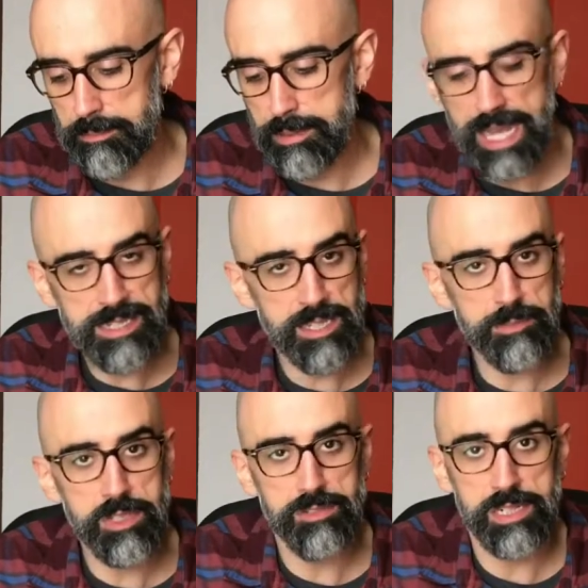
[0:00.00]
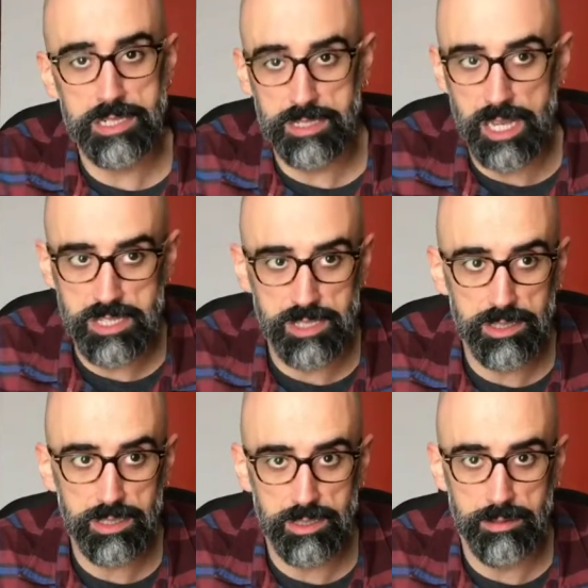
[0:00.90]
plastic material is
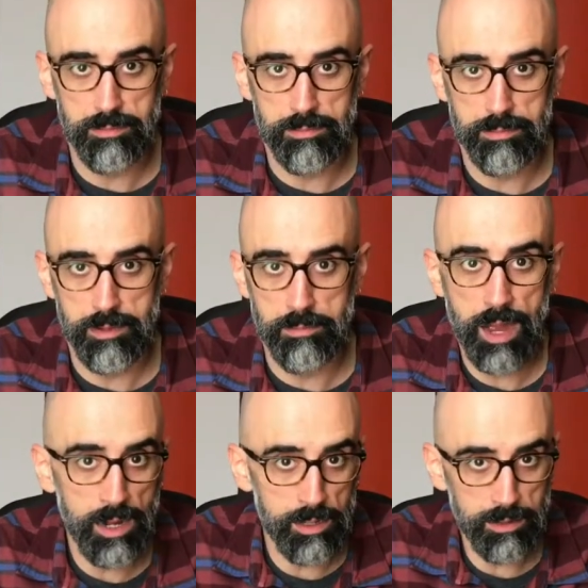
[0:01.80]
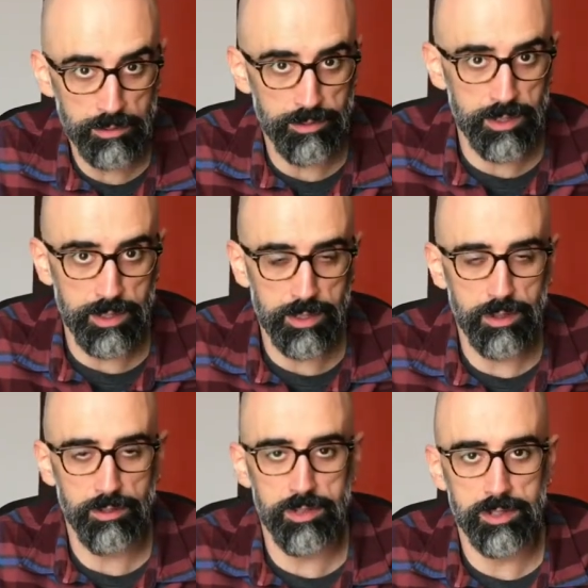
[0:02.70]
touching the miter of the
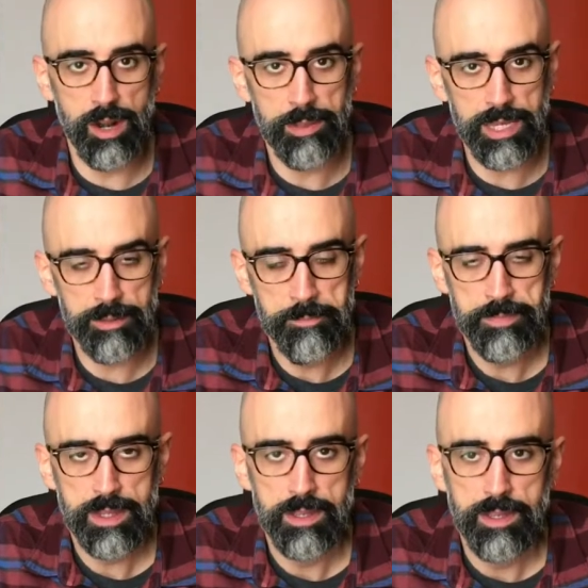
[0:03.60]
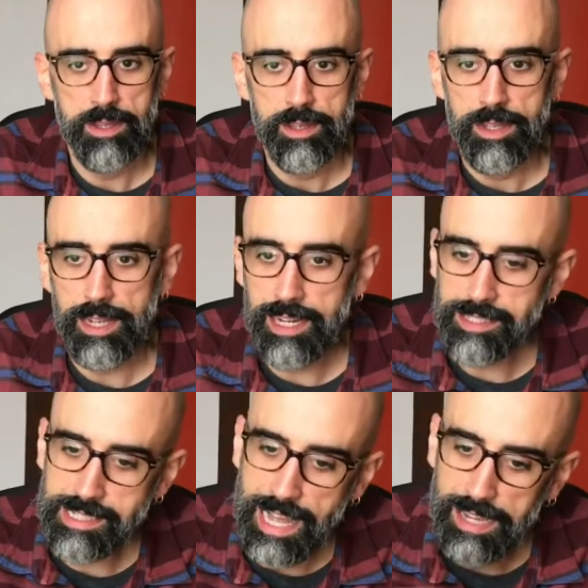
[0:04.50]
drum head, and
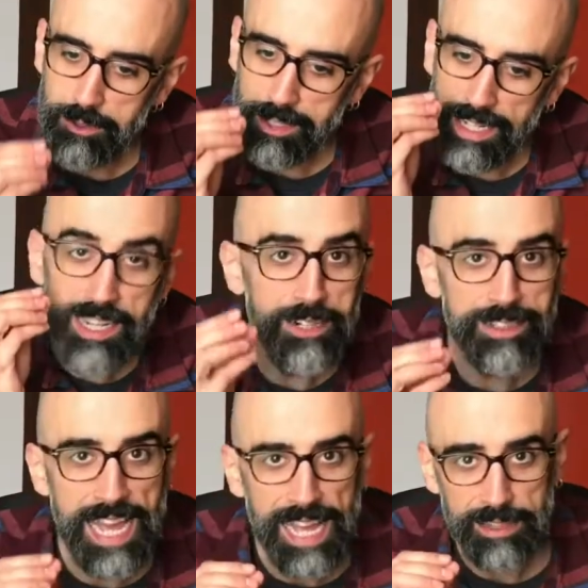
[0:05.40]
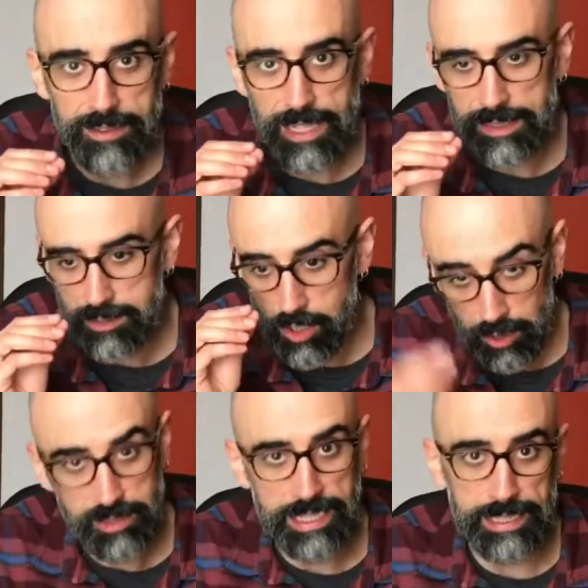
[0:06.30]
it's like you can hear that
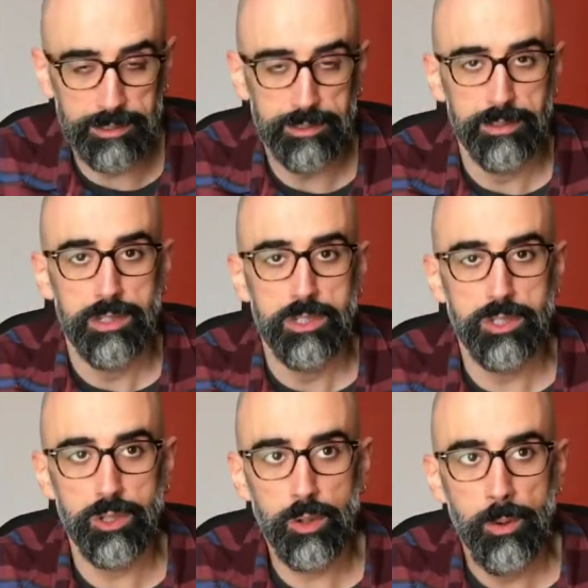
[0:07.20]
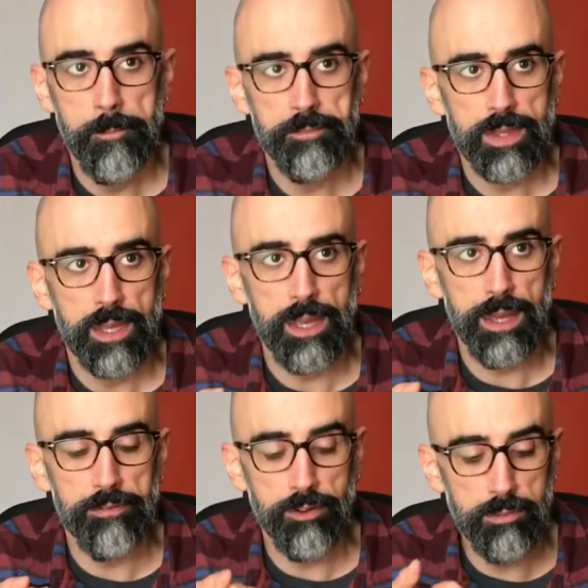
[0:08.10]
contact. So
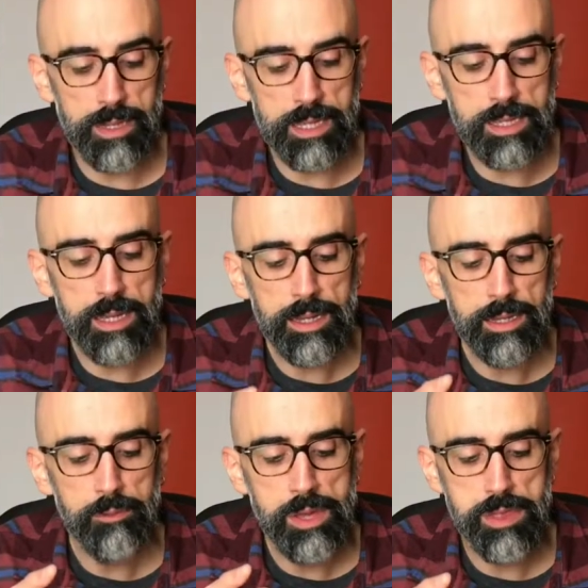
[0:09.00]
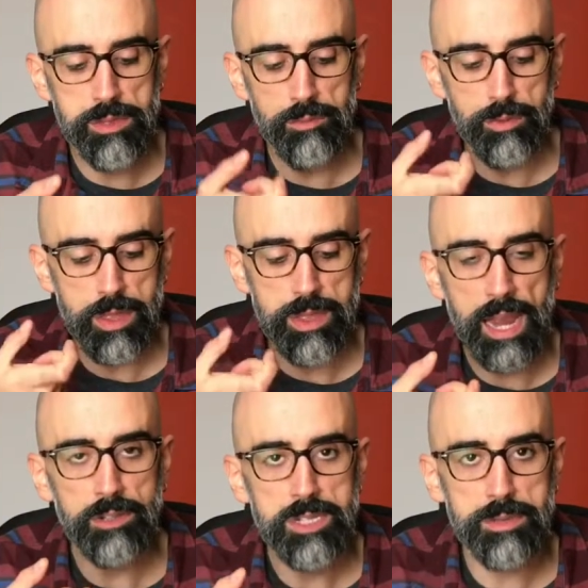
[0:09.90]
for me, with
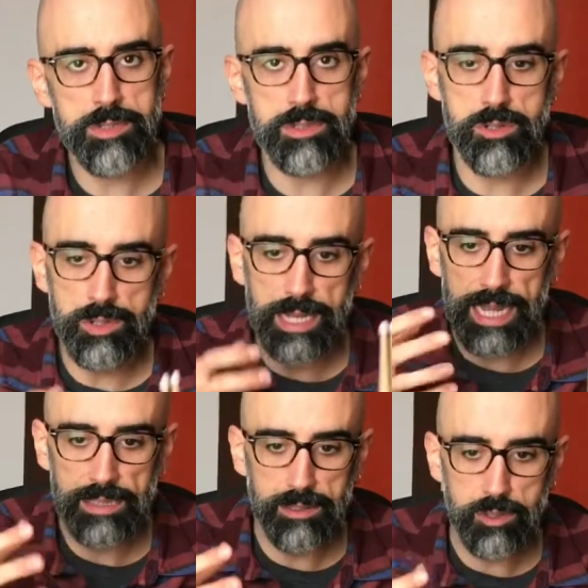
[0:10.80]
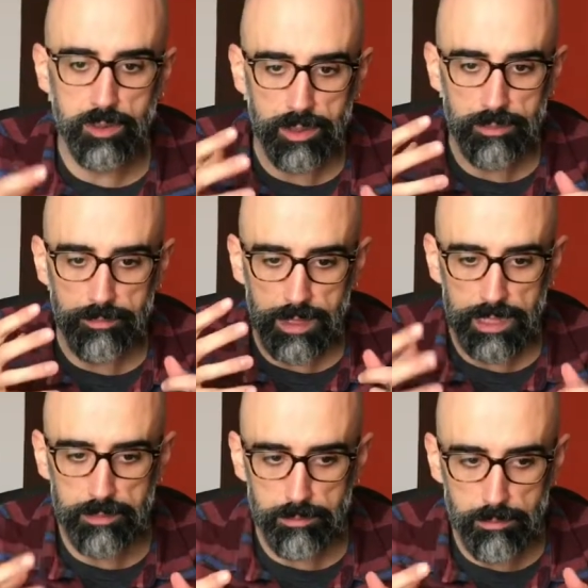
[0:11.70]
nylon tips, you get
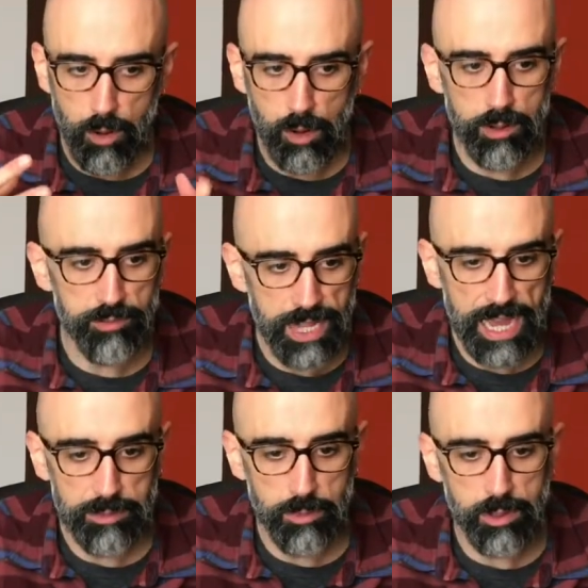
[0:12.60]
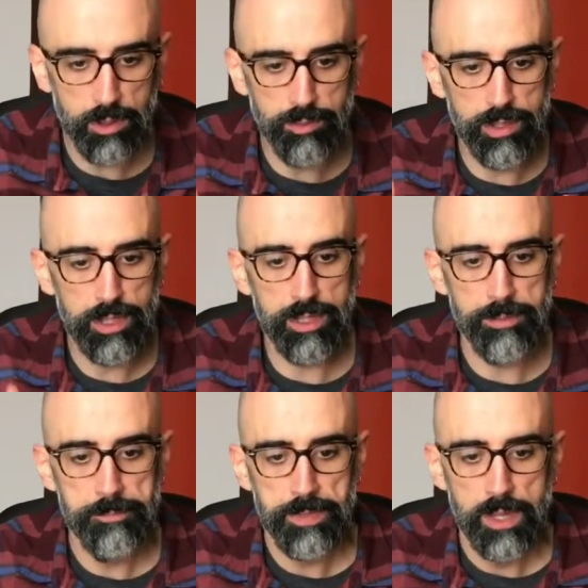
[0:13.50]
more of that, more of the